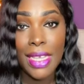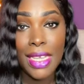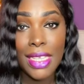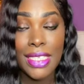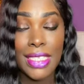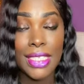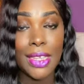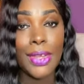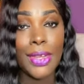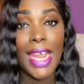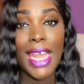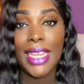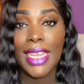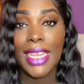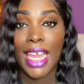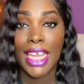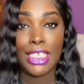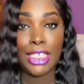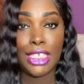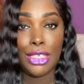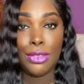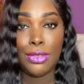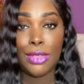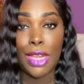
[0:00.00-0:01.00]
So that
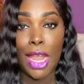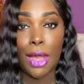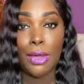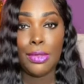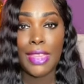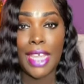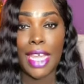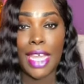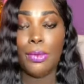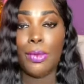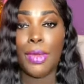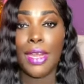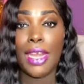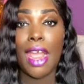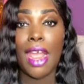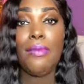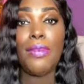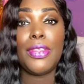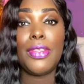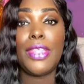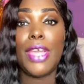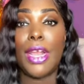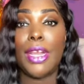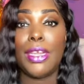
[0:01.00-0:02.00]
lets you know that
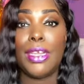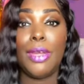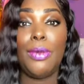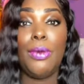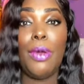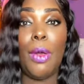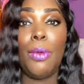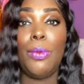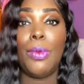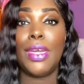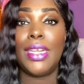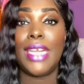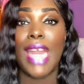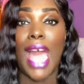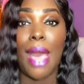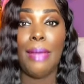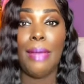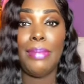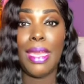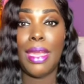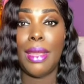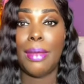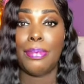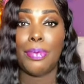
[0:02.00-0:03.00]
whatever they're doing will not
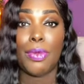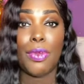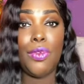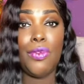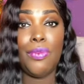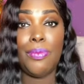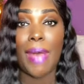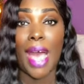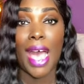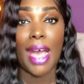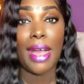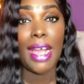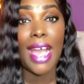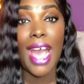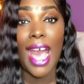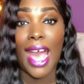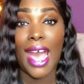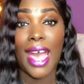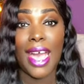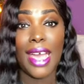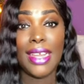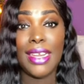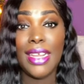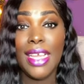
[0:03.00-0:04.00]
be approved by God.